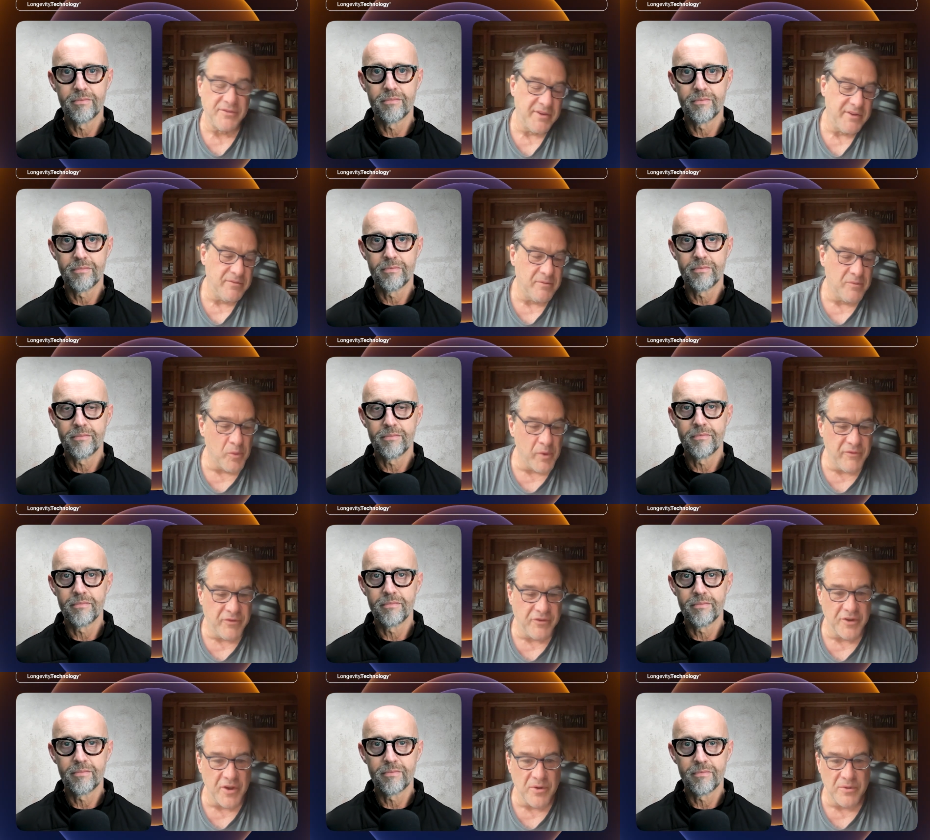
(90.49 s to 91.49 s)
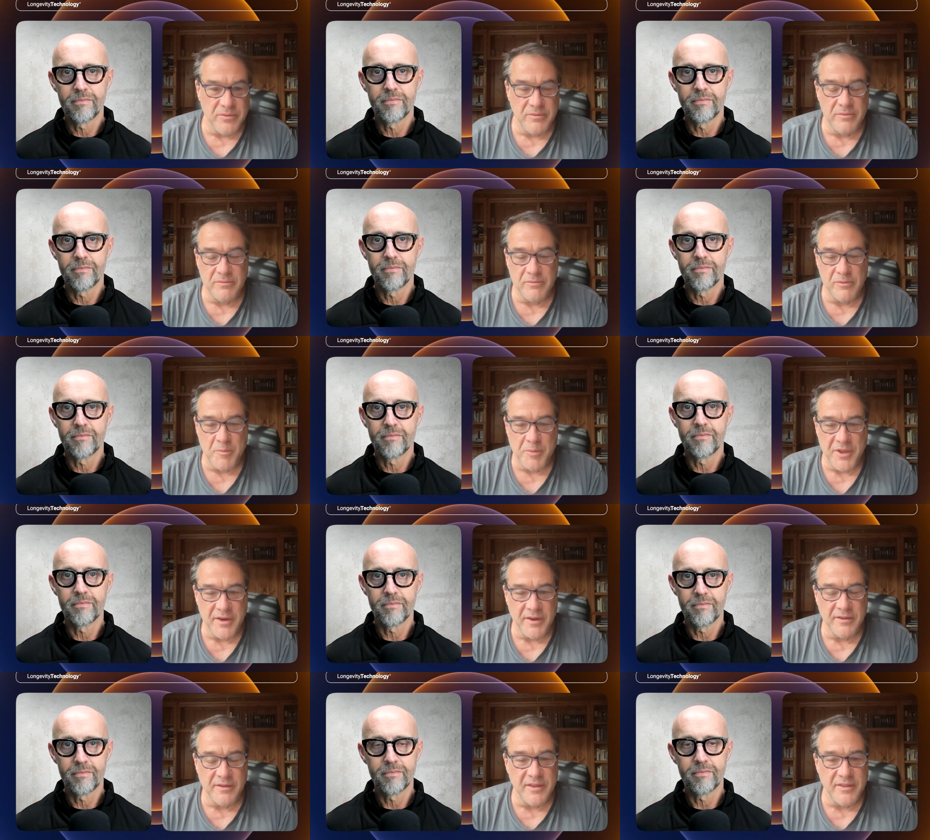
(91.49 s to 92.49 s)
Speaker 1: And we've shown
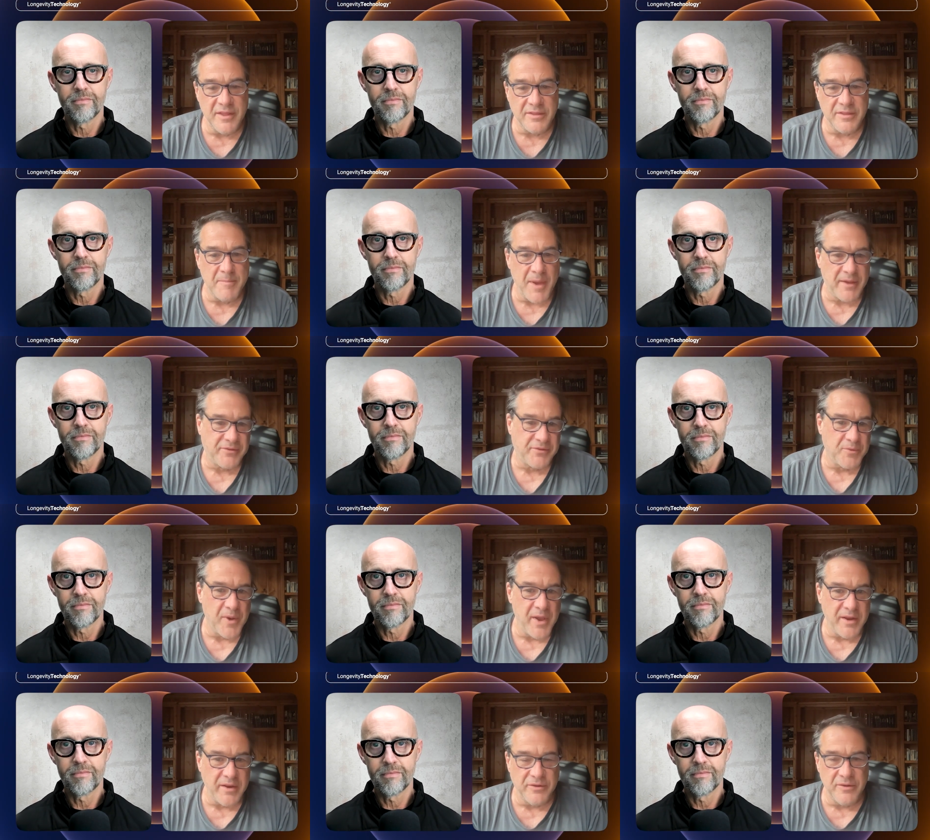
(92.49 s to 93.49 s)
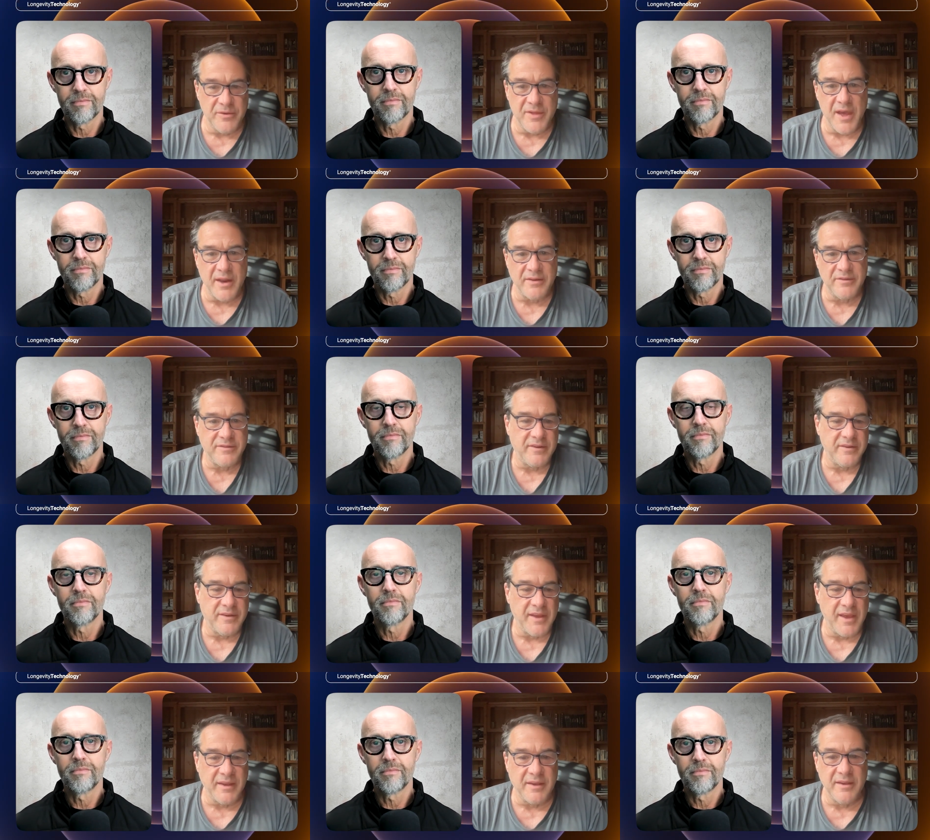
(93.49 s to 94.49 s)
repeatedly that the best way to do that is to
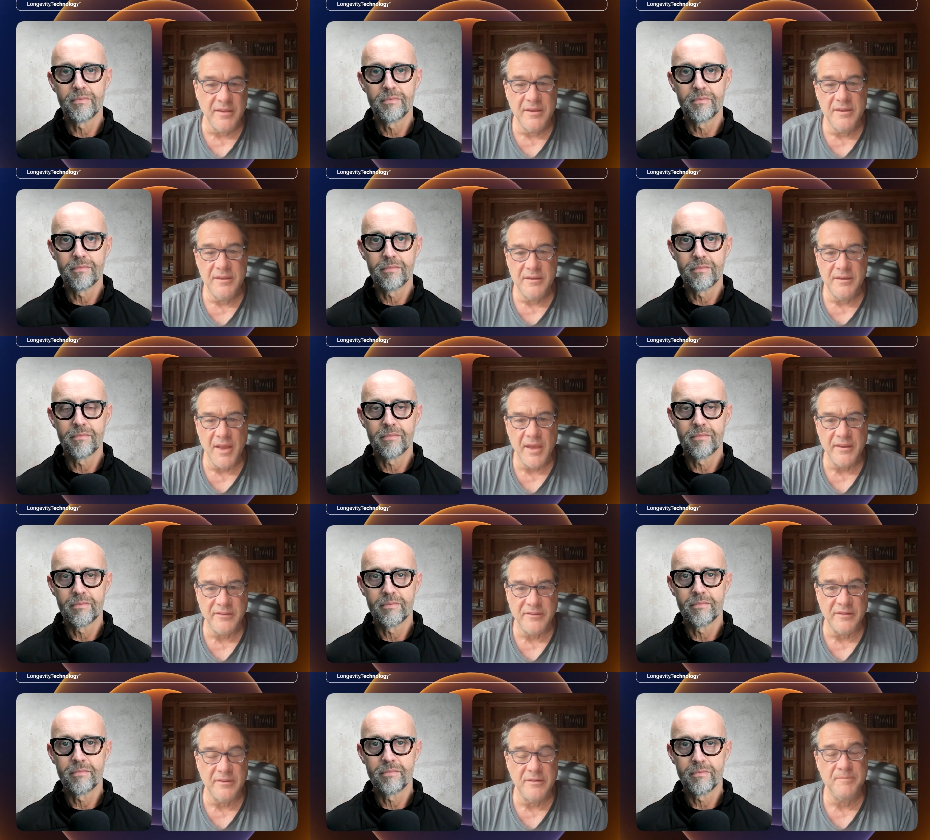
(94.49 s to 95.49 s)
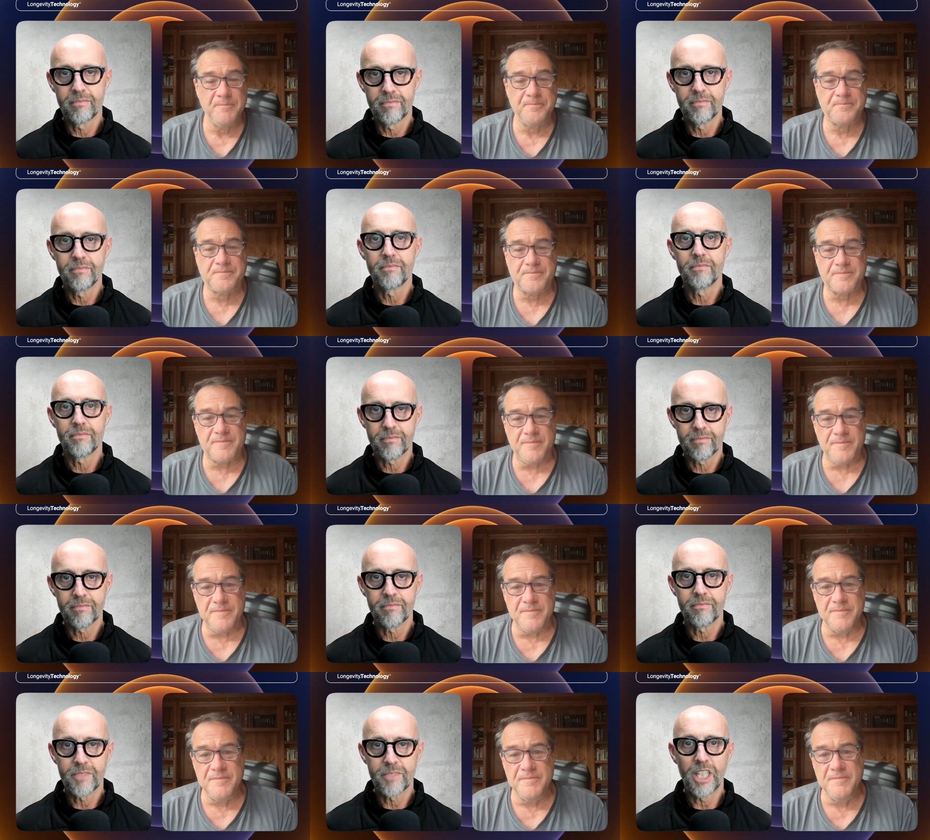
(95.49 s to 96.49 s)
take
Speaker 2: Niagen.
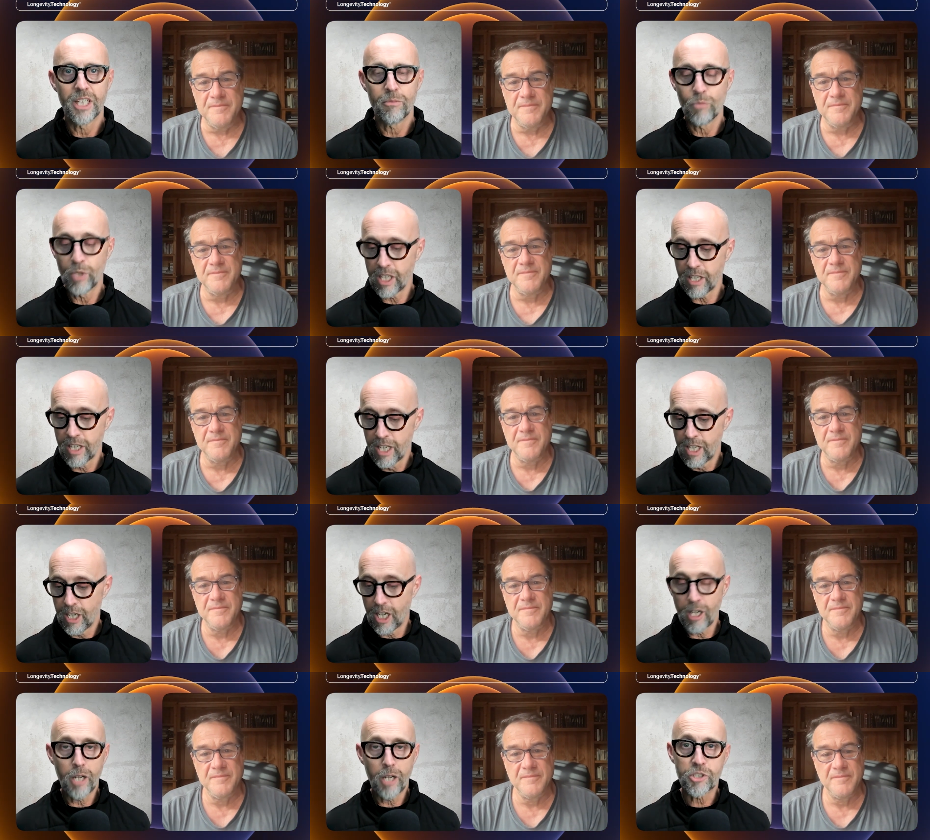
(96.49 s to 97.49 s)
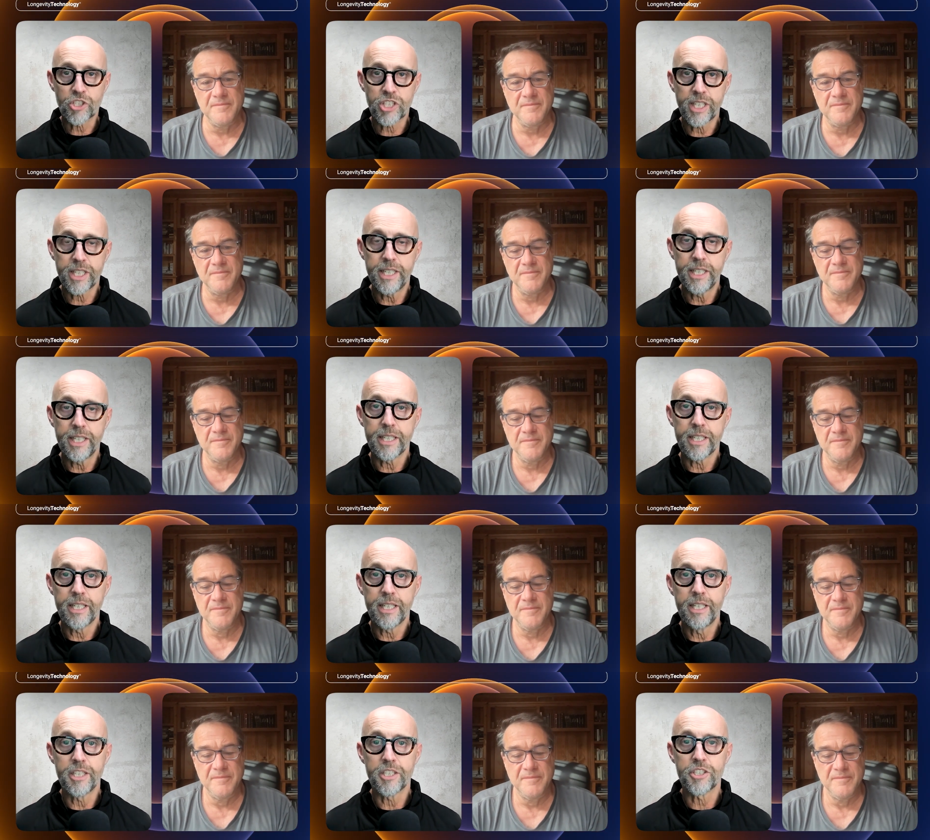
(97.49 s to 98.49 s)
Yeah, well, I, I was taking
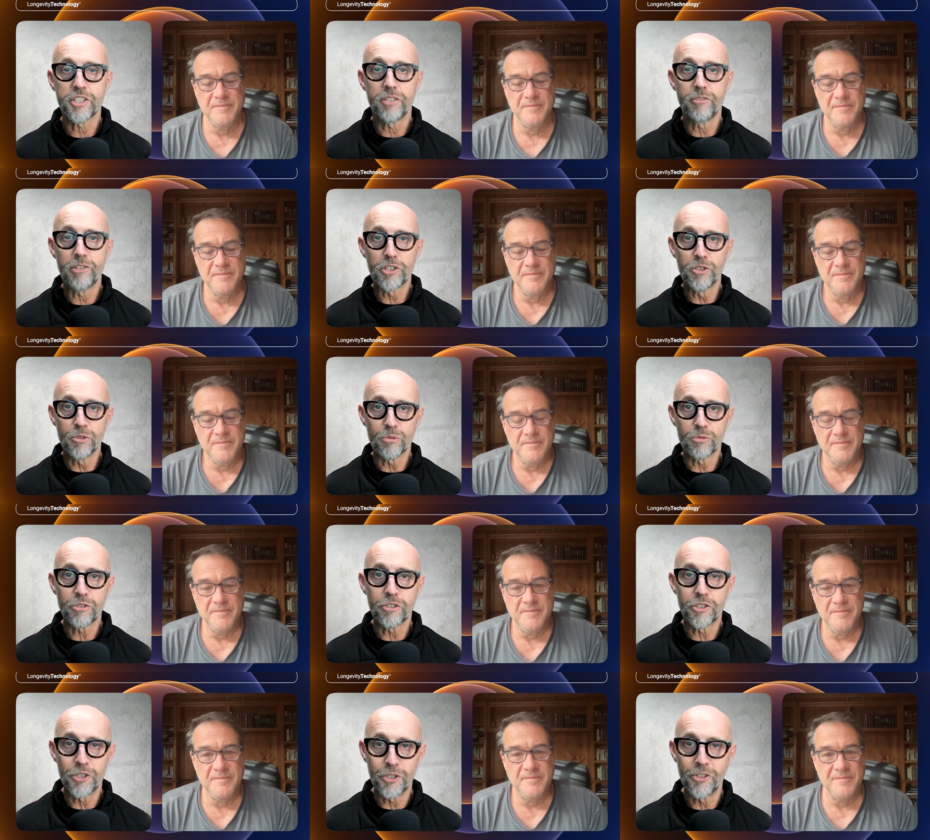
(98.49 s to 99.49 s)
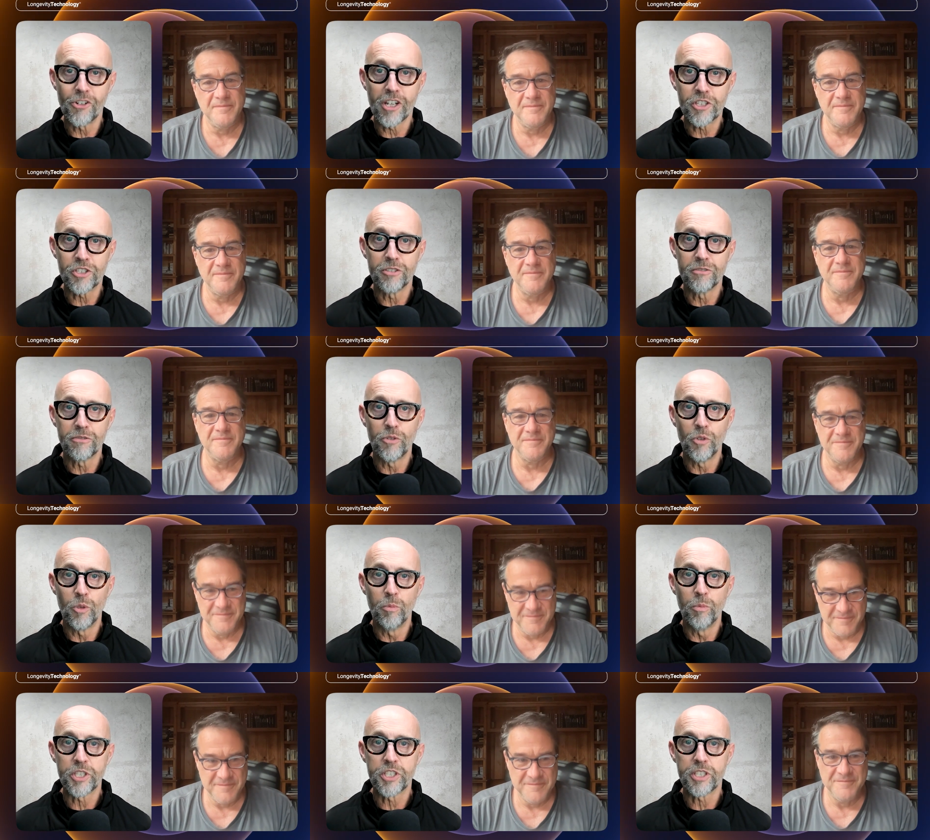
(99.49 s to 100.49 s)
it in its original Tru Niagen
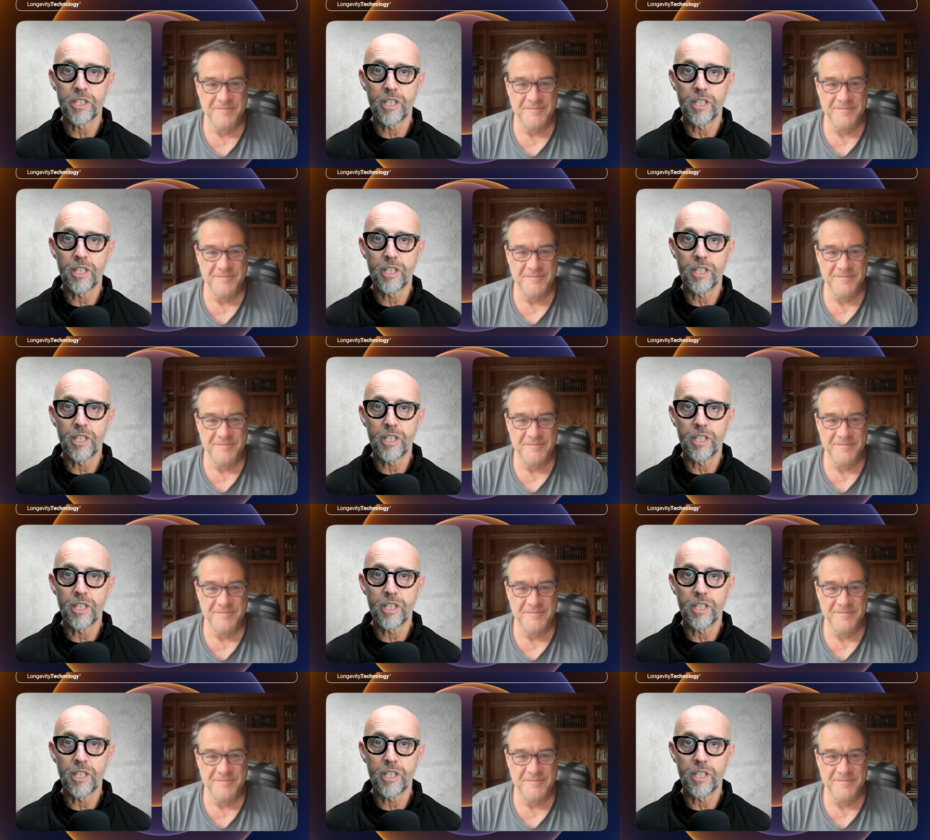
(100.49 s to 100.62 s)
form, which